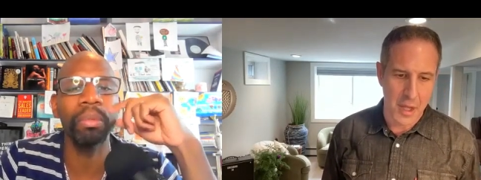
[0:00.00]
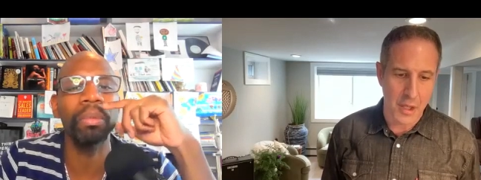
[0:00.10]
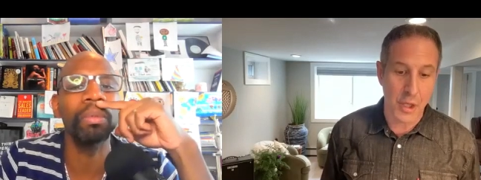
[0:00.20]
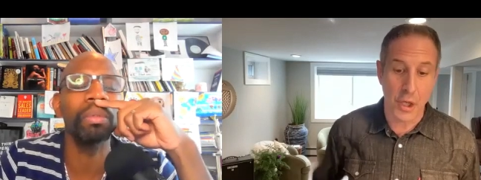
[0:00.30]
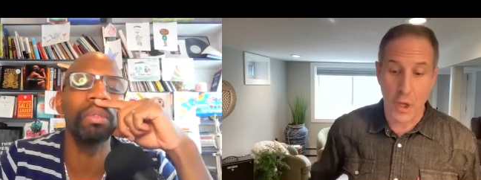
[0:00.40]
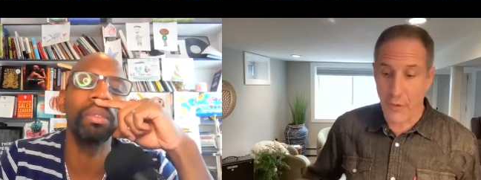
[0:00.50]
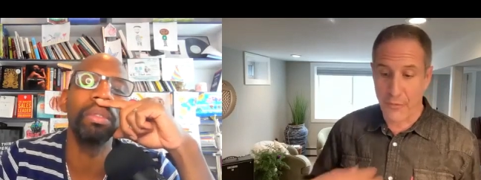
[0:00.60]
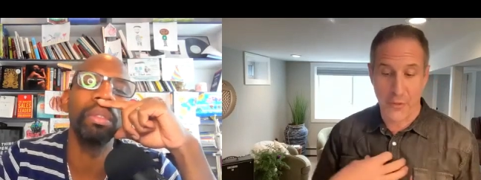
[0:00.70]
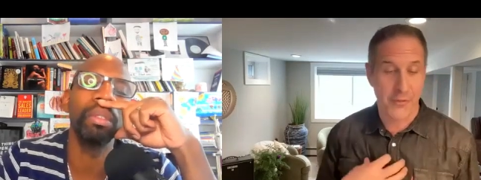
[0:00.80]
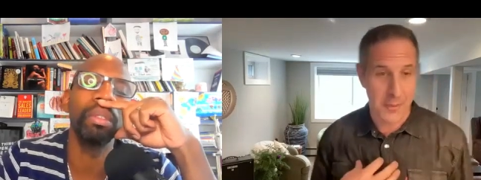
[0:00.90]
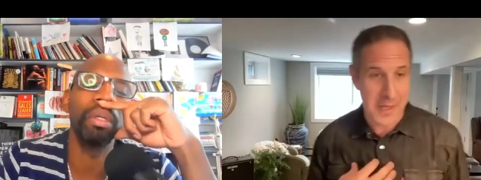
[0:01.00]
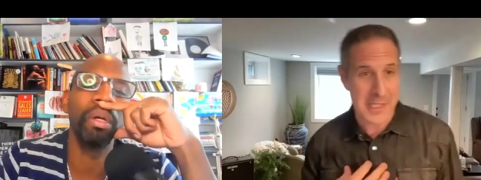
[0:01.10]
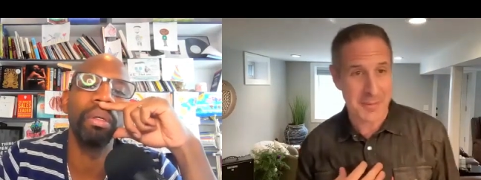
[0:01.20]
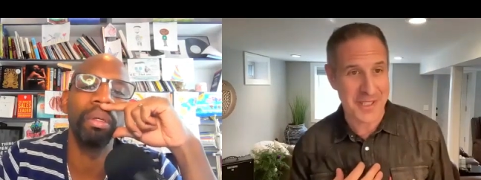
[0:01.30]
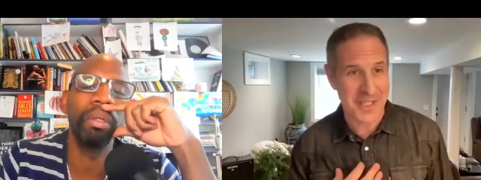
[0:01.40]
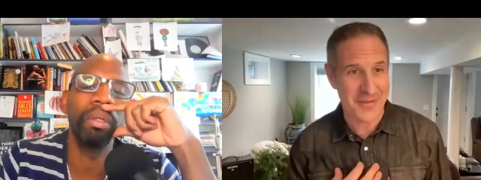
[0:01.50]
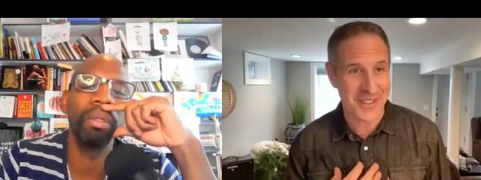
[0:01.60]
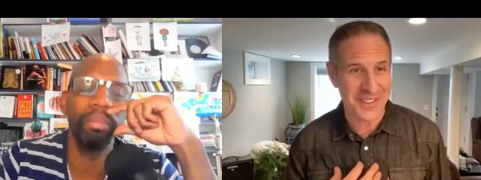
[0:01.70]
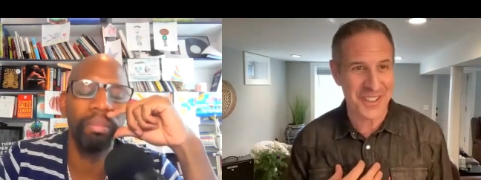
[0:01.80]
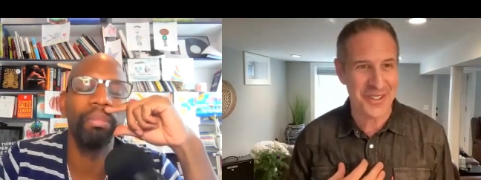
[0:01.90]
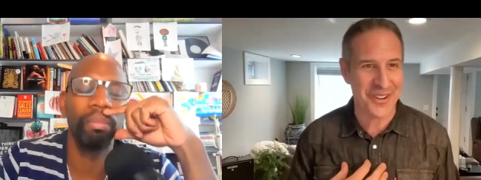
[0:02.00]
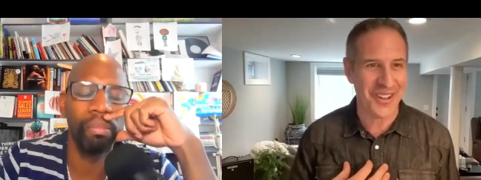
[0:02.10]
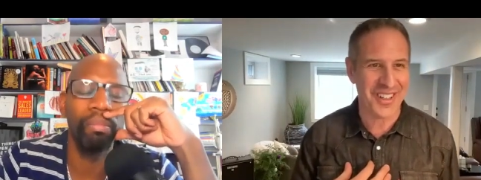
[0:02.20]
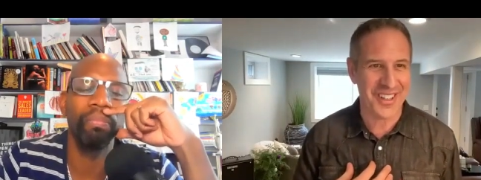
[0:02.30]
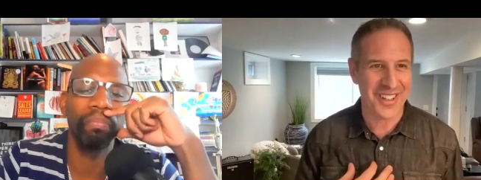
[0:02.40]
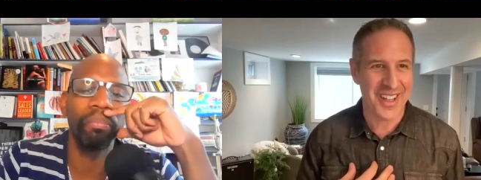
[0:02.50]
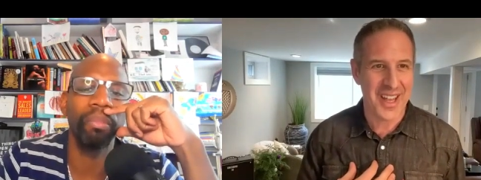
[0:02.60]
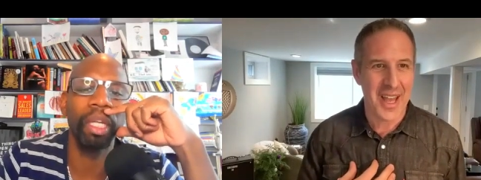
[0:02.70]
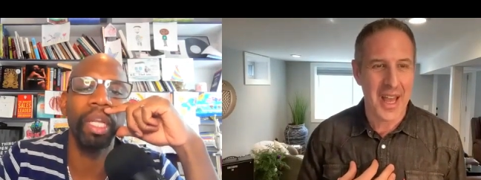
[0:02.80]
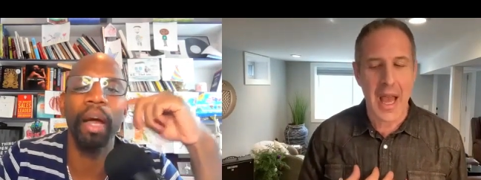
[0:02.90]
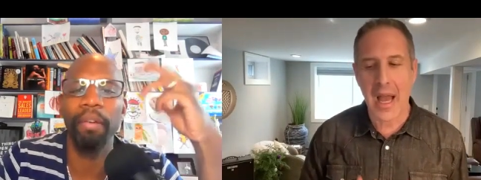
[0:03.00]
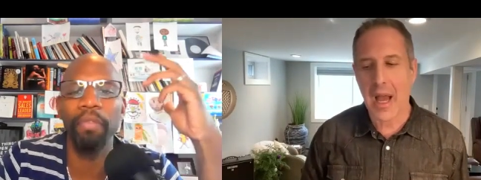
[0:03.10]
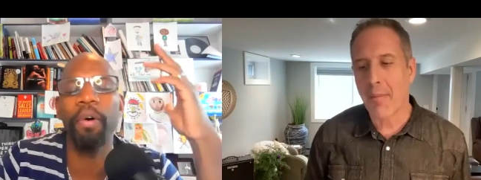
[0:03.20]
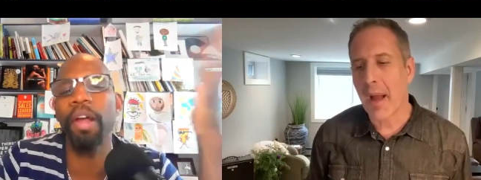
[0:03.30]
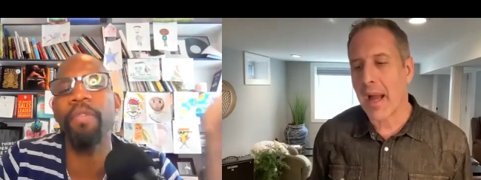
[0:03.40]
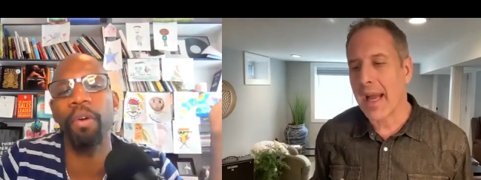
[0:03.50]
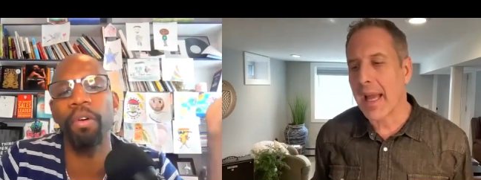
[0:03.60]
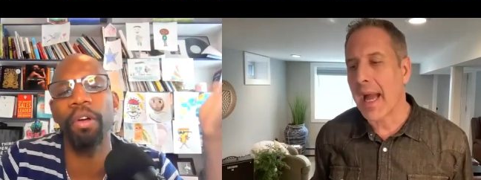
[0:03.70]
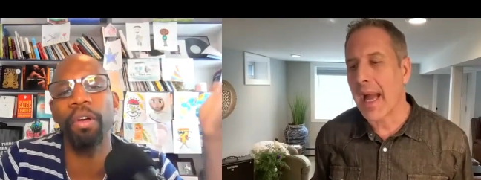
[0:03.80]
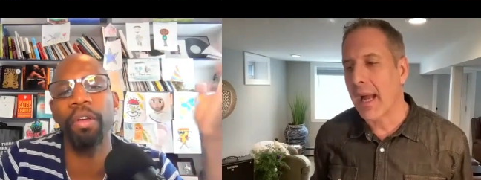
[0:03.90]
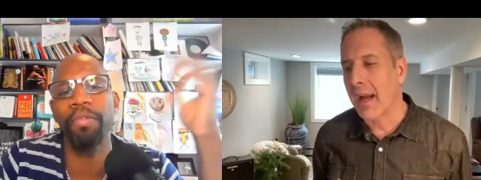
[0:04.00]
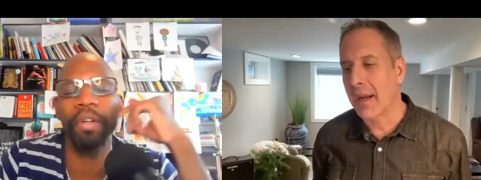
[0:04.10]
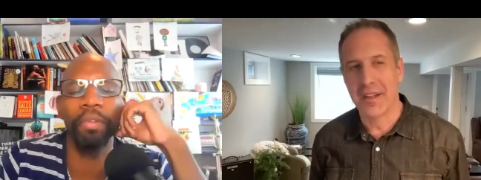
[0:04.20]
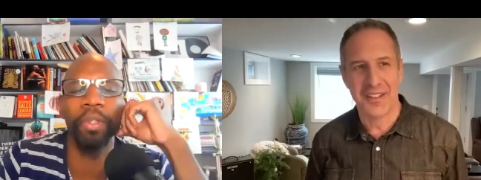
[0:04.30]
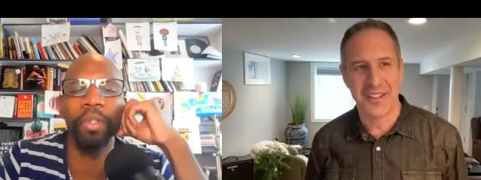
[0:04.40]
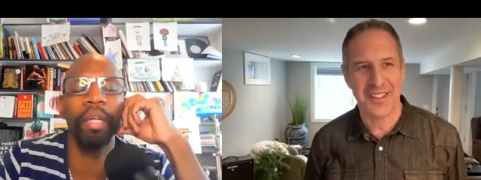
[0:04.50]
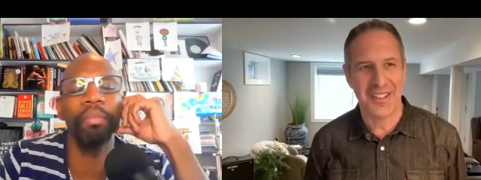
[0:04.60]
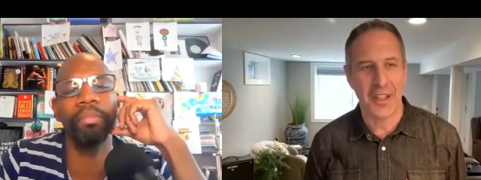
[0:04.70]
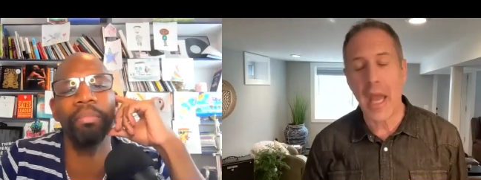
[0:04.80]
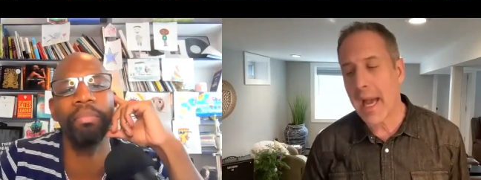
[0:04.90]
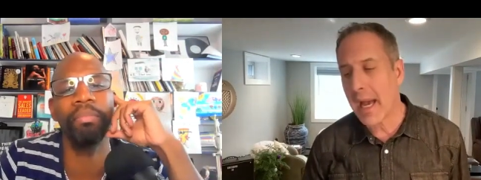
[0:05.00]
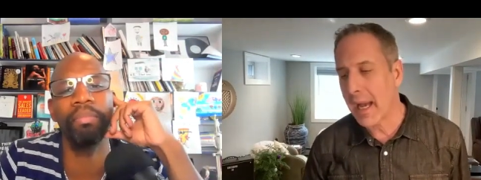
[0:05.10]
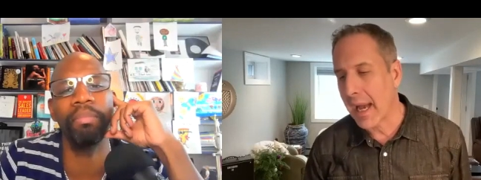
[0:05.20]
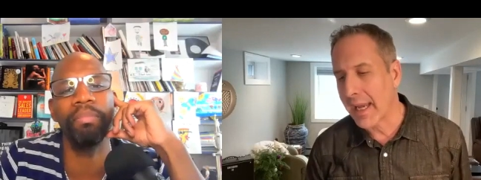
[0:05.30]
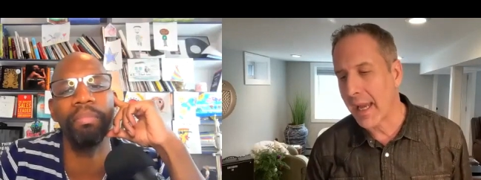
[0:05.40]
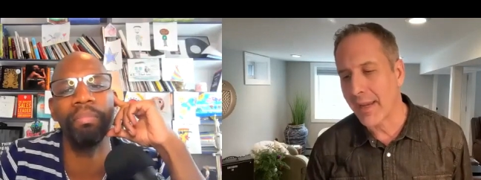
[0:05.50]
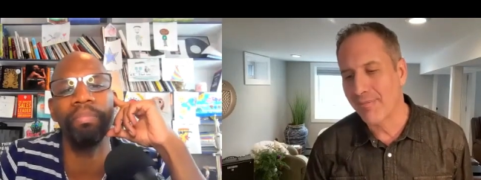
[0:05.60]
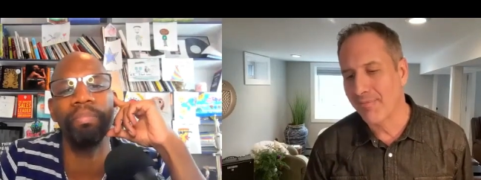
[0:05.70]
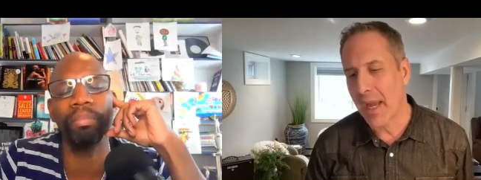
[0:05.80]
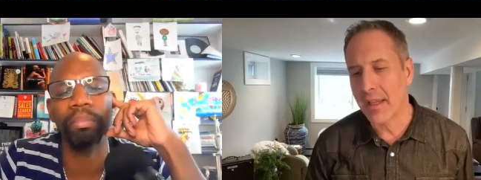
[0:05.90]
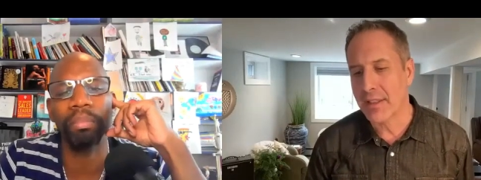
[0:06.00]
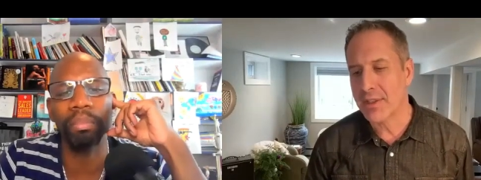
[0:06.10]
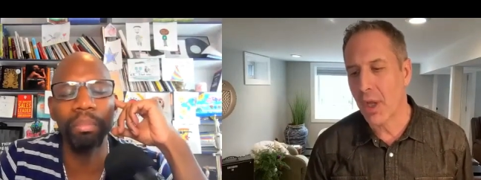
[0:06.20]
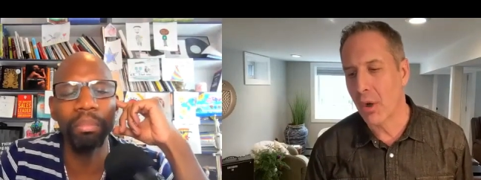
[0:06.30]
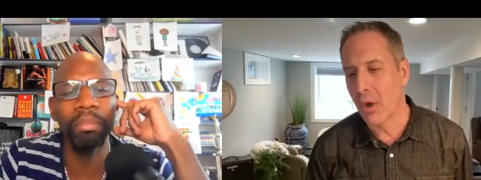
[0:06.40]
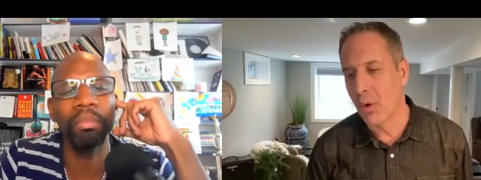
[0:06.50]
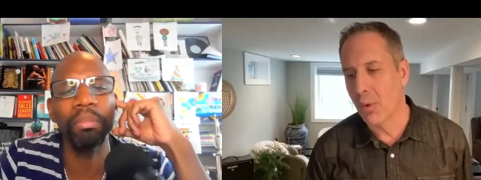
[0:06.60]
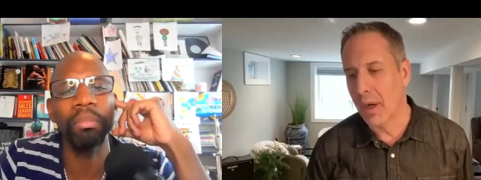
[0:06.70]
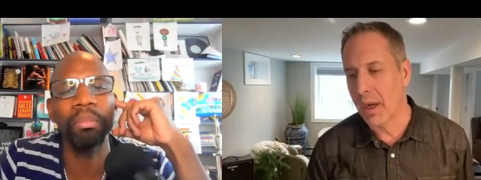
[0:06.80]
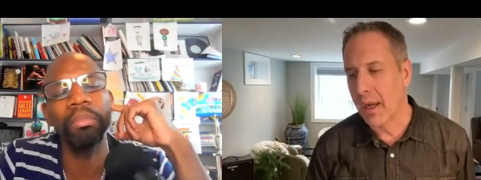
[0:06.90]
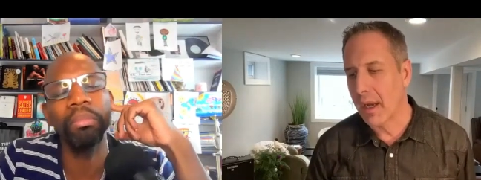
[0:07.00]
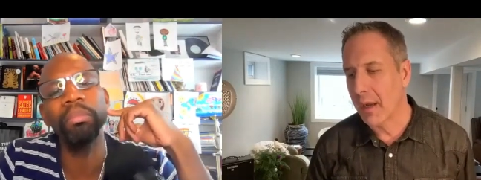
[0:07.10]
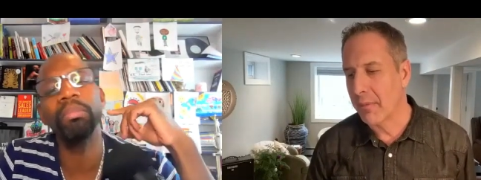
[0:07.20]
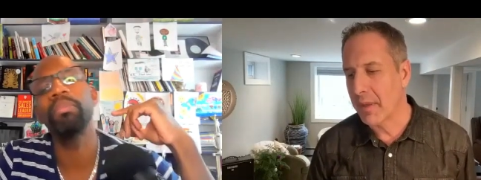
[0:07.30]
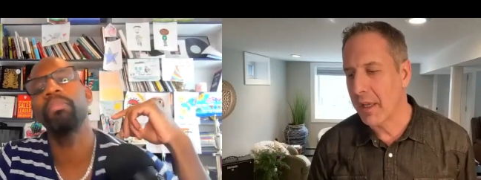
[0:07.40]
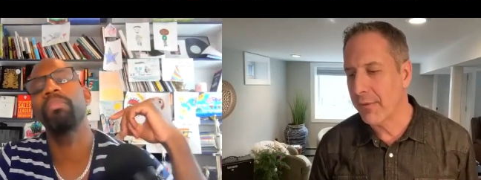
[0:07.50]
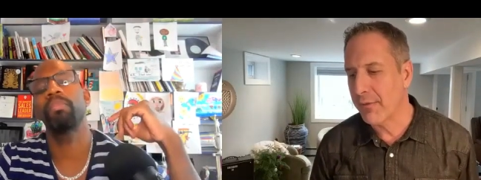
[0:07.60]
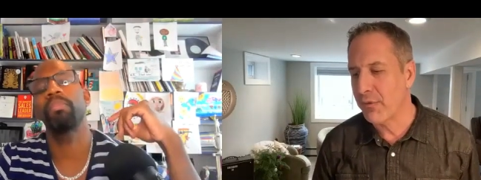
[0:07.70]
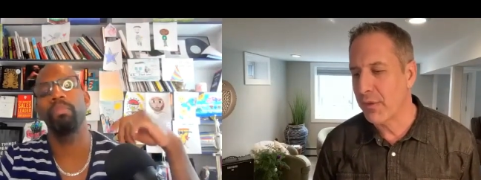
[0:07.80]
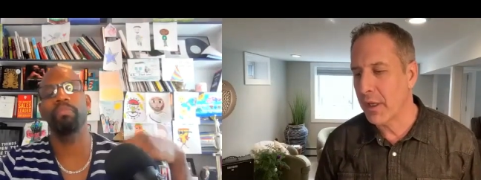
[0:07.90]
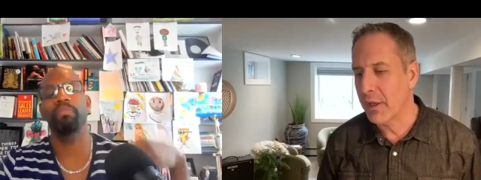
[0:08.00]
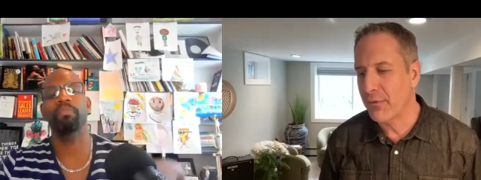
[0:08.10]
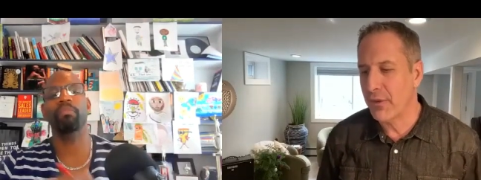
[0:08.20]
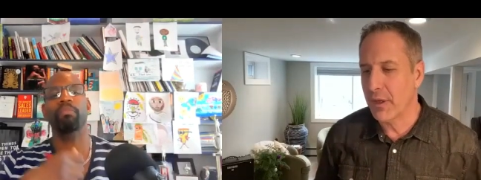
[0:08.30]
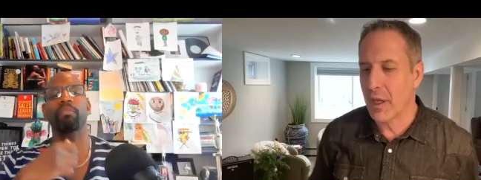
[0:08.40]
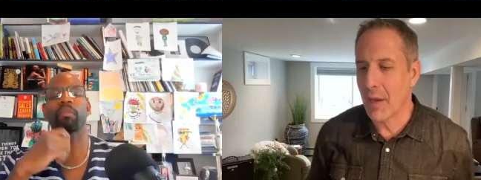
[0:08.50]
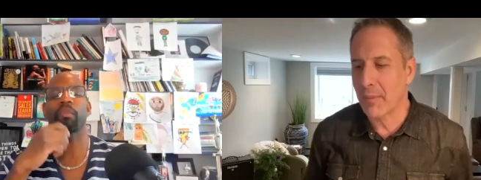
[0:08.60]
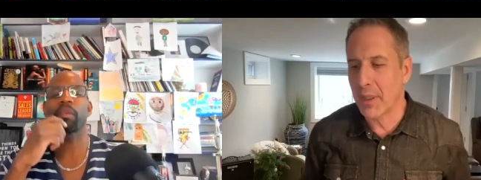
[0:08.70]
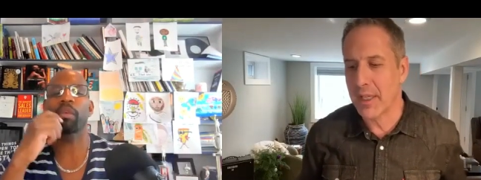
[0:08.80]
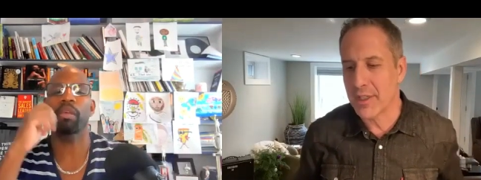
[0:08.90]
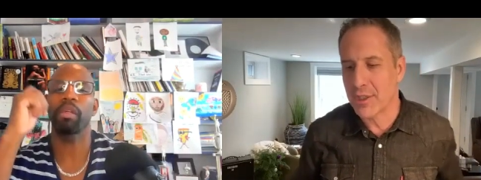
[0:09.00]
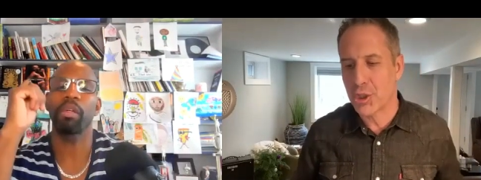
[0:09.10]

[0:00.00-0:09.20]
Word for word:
Speaker 1: you know, for, for me specifically, or yeah, um, for I, for
Speaker 2: infinite renewals. Yeah,
Speaker 1: yeah. I, I, I so um, if if a company is